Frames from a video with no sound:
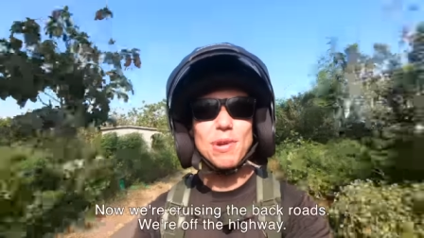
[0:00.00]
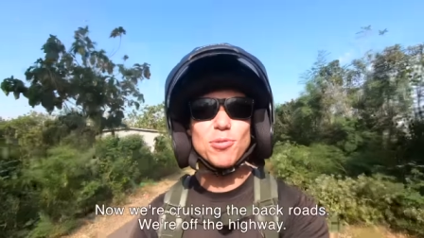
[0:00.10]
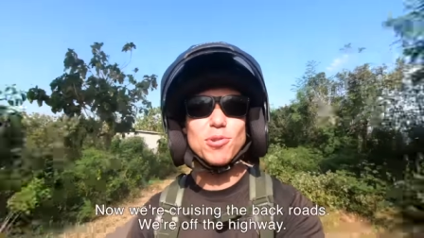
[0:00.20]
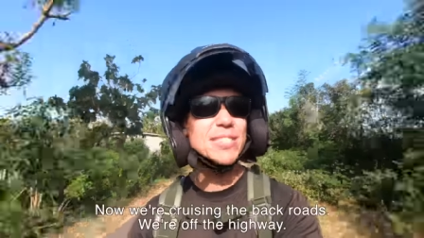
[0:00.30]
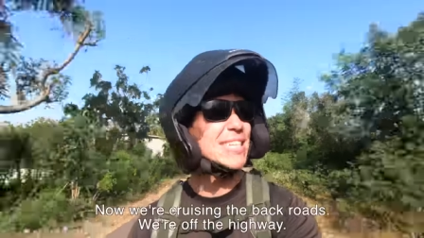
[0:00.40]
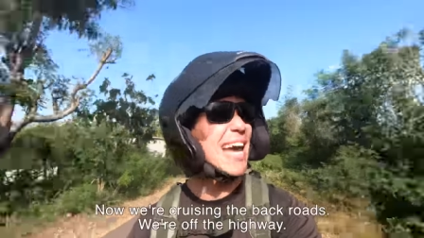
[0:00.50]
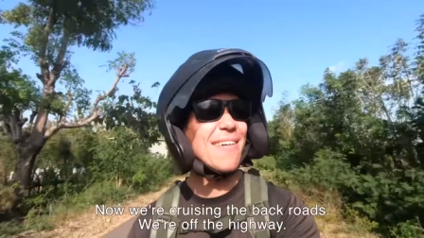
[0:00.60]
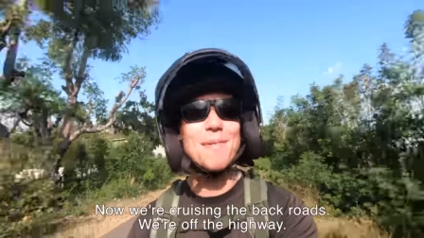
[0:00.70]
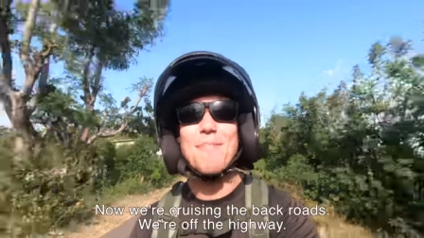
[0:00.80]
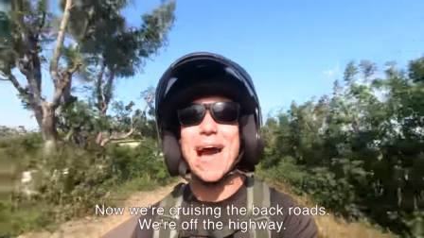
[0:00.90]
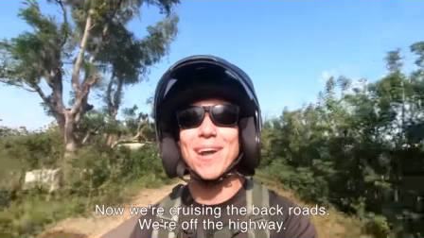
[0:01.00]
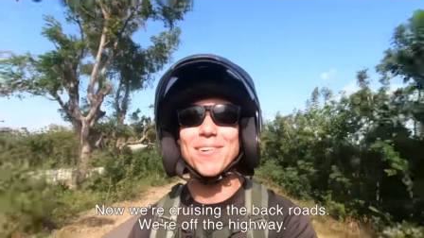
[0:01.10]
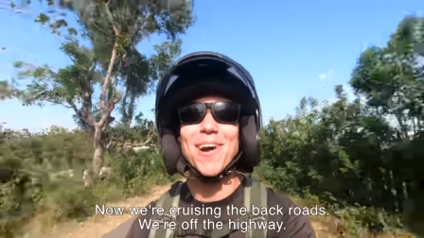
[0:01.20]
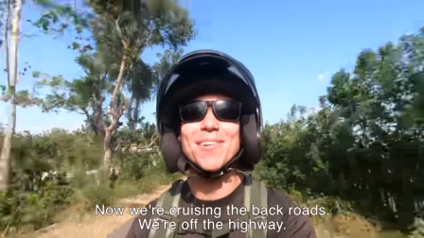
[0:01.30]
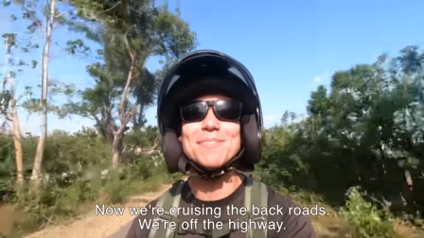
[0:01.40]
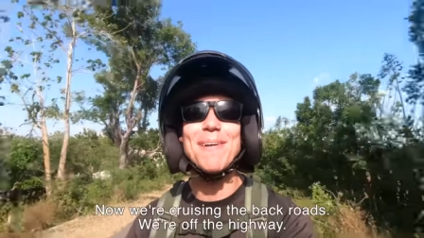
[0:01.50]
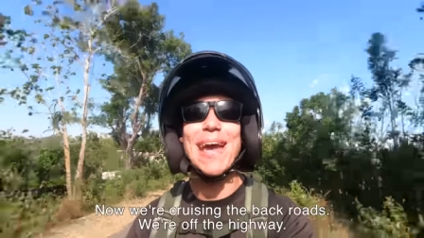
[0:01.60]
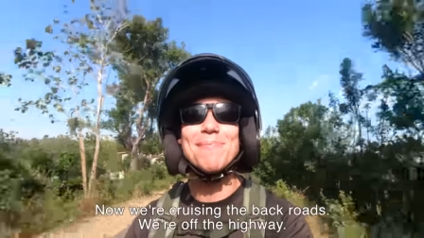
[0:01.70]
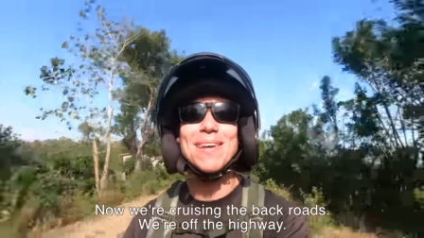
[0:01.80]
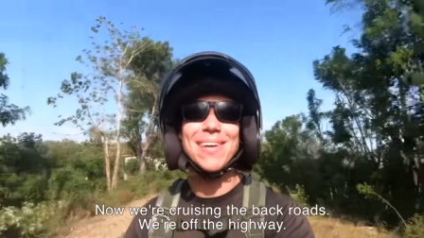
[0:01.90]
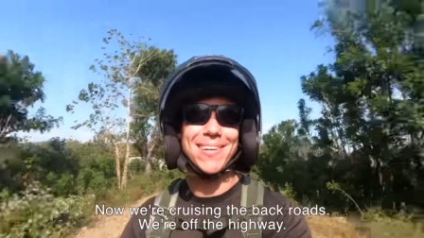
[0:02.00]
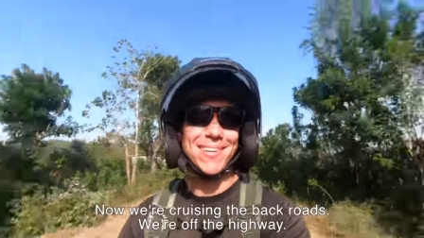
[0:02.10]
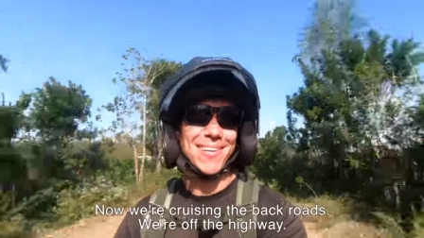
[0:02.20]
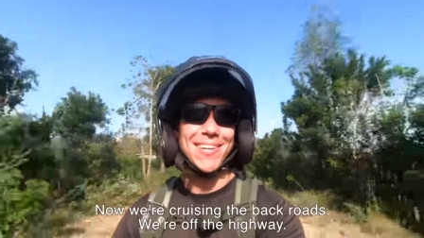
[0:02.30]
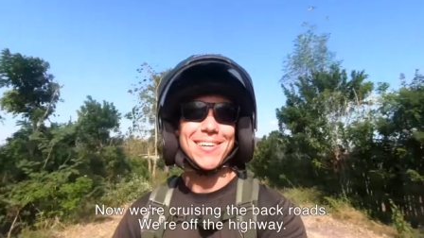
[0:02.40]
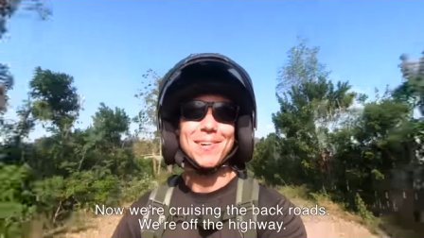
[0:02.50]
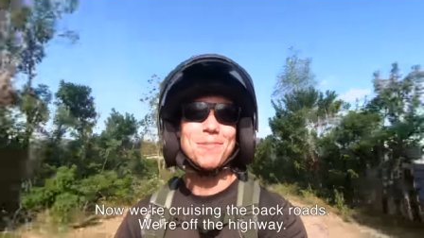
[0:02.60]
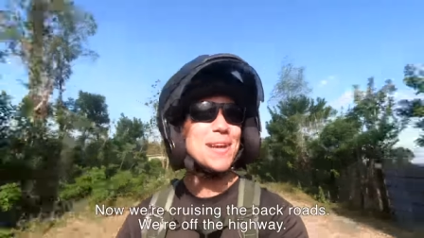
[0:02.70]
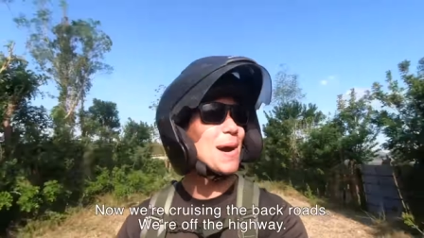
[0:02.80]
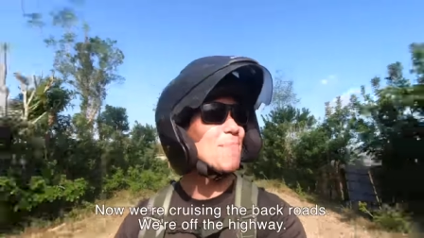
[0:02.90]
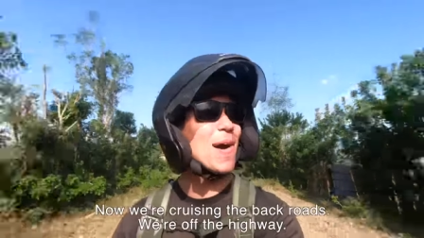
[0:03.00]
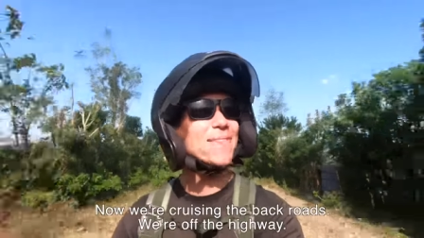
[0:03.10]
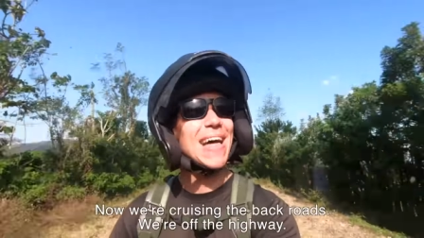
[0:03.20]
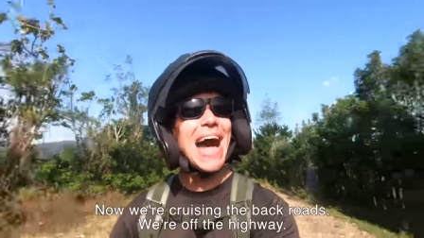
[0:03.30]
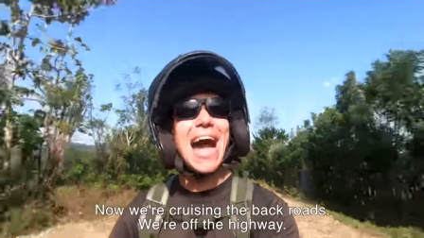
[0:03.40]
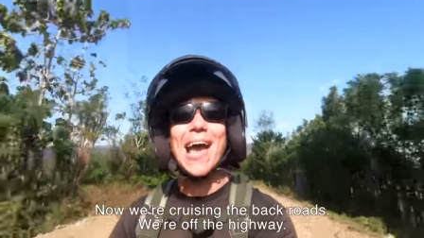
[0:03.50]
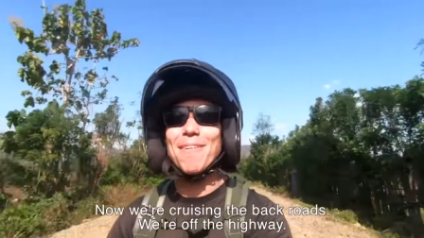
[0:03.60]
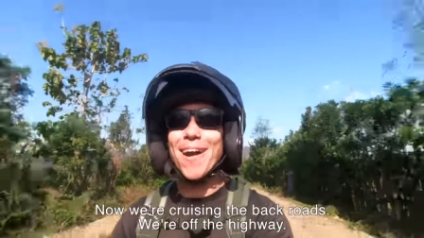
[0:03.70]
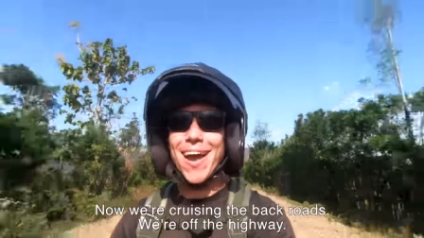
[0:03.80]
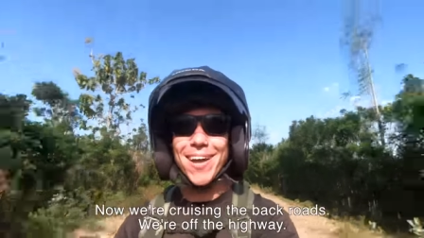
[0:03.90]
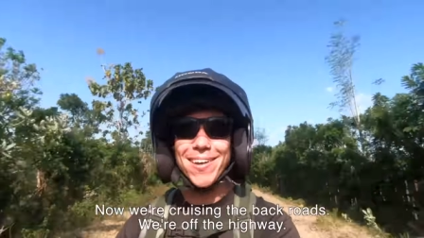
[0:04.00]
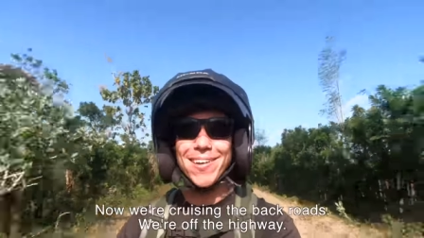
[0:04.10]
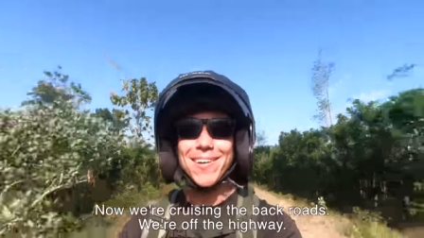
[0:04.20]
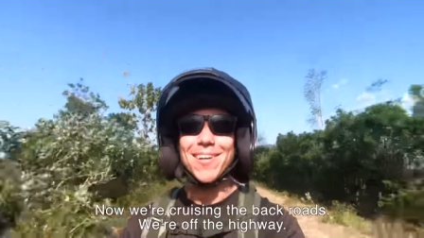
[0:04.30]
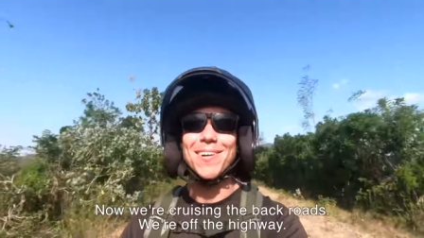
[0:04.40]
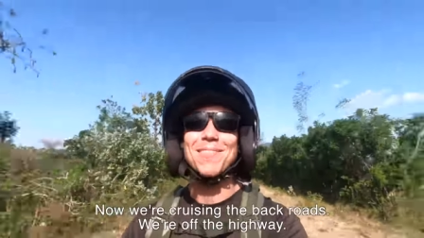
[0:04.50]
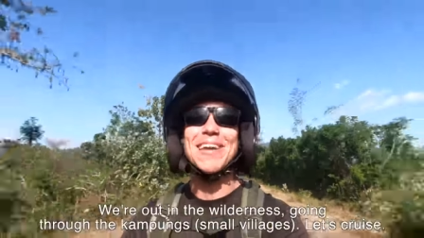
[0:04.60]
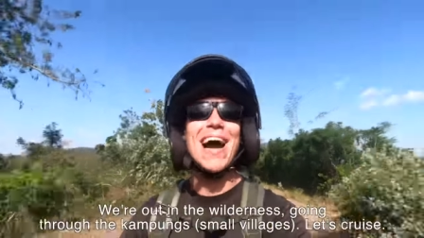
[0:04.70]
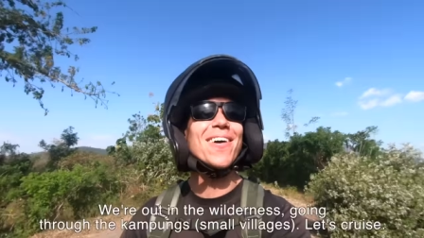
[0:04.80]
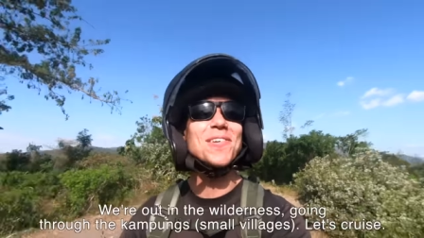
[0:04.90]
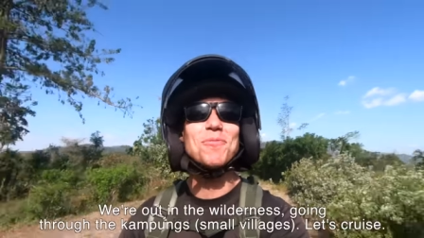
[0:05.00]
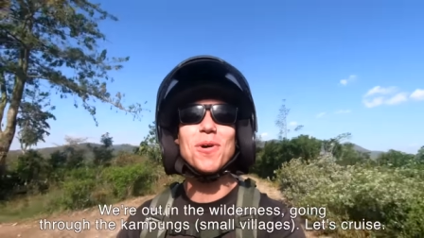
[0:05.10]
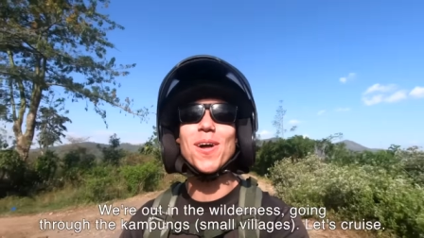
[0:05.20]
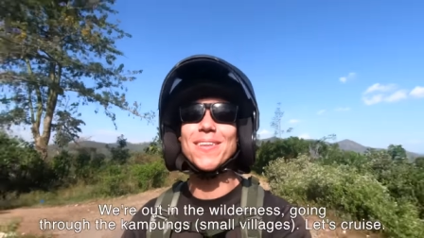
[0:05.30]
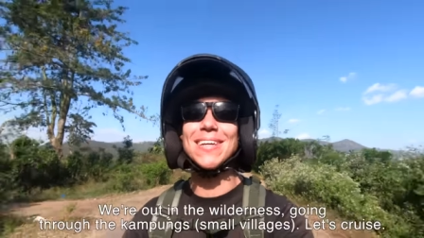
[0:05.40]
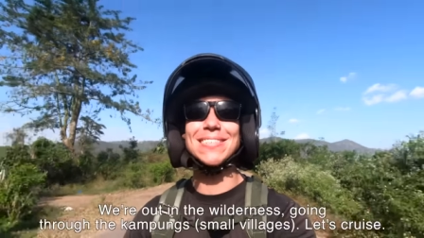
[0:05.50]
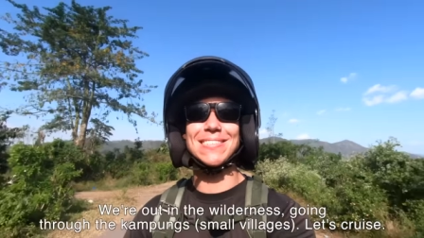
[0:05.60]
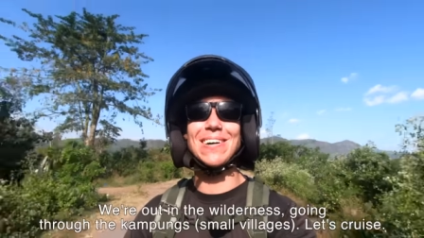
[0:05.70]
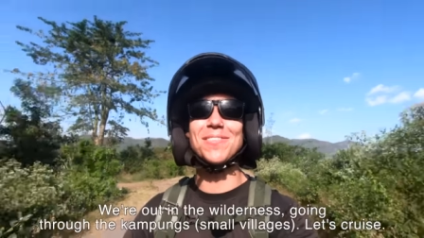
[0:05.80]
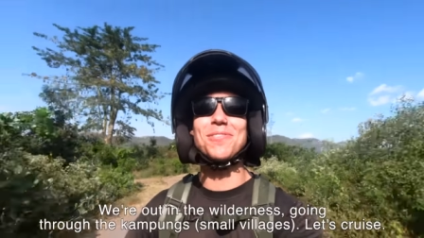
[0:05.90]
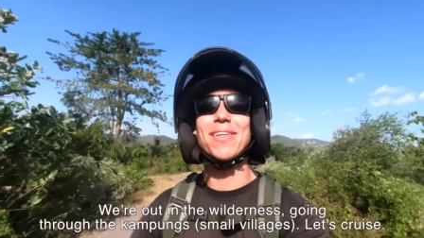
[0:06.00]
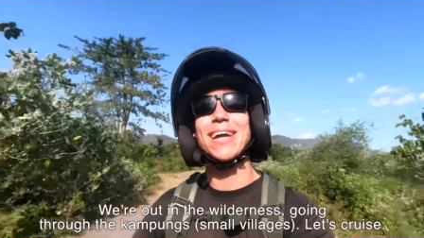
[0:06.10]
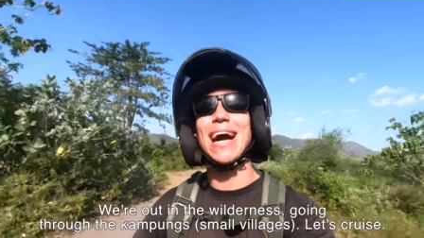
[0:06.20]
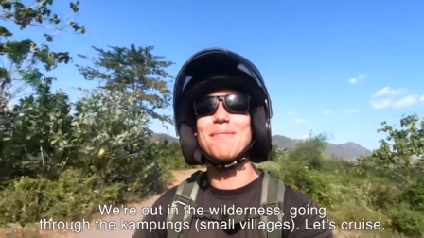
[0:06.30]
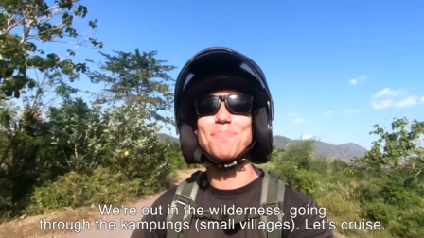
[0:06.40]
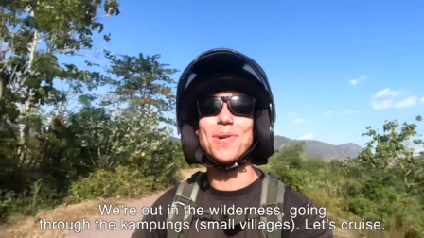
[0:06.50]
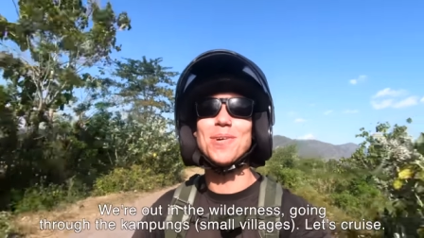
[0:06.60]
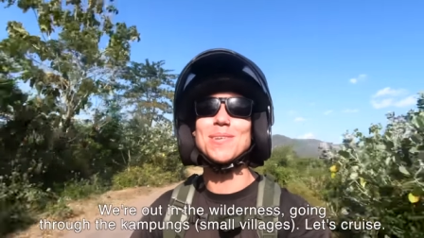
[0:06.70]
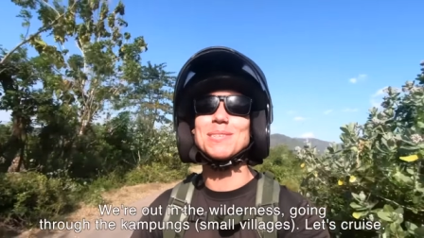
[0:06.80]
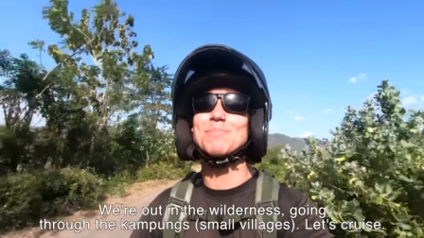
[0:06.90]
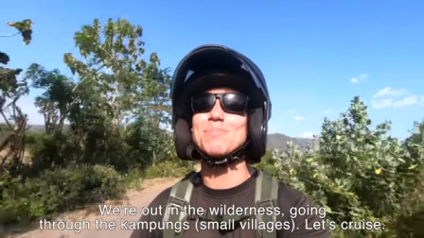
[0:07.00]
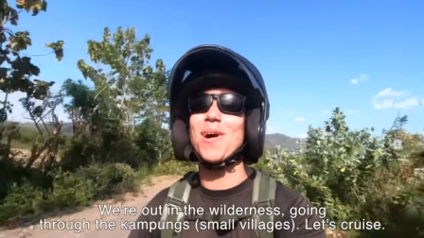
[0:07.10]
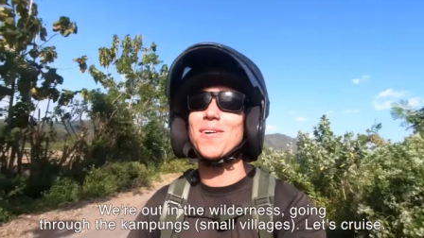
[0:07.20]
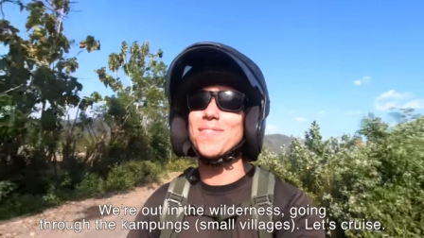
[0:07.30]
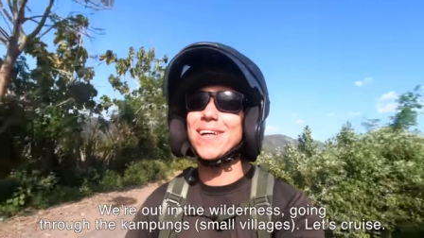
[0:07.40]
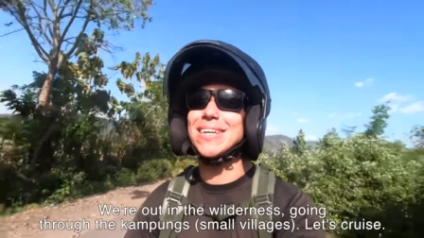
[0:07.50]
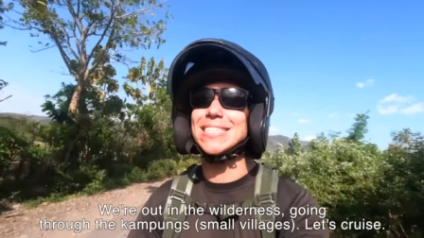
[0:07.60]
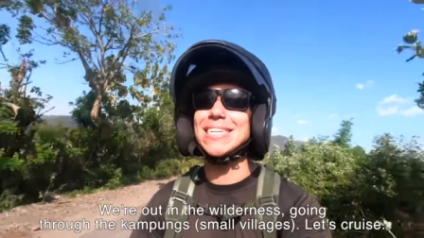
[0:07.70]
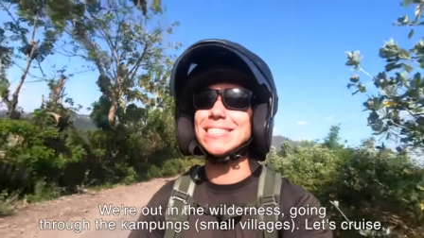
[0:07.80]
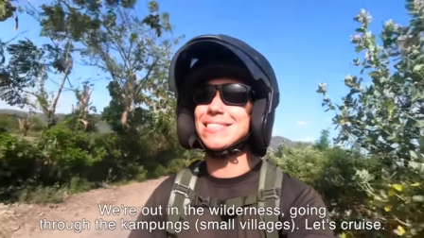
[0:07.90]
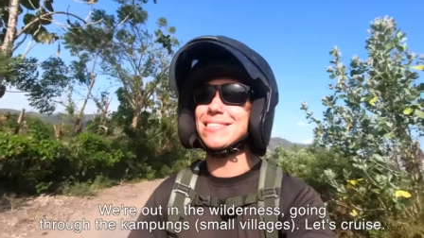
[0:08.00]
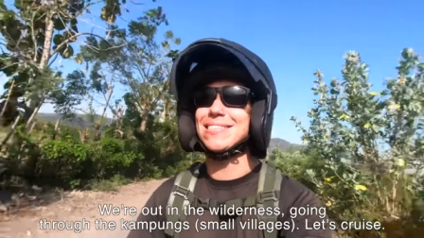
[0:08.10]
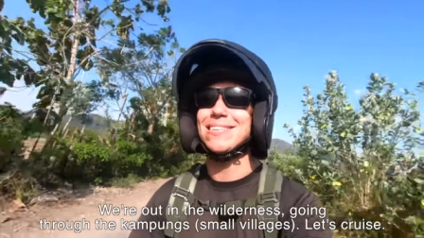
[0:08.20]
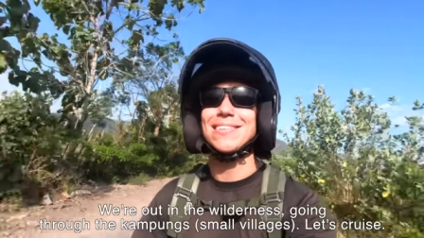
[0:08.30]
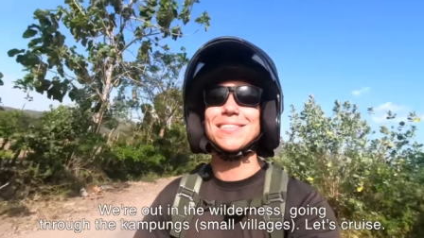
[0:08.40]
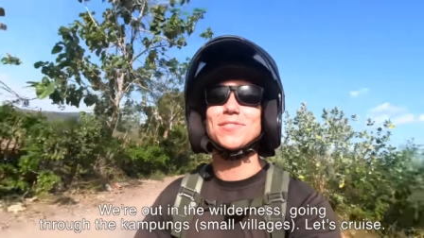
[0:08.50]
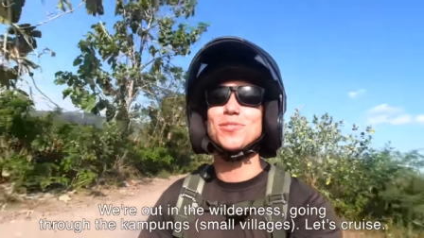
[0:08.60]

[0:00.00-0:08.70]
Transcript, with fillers: we cruising down the back roads, baby. We up off the highway. We out in the wilderness, go through the kampungs and small villages. It's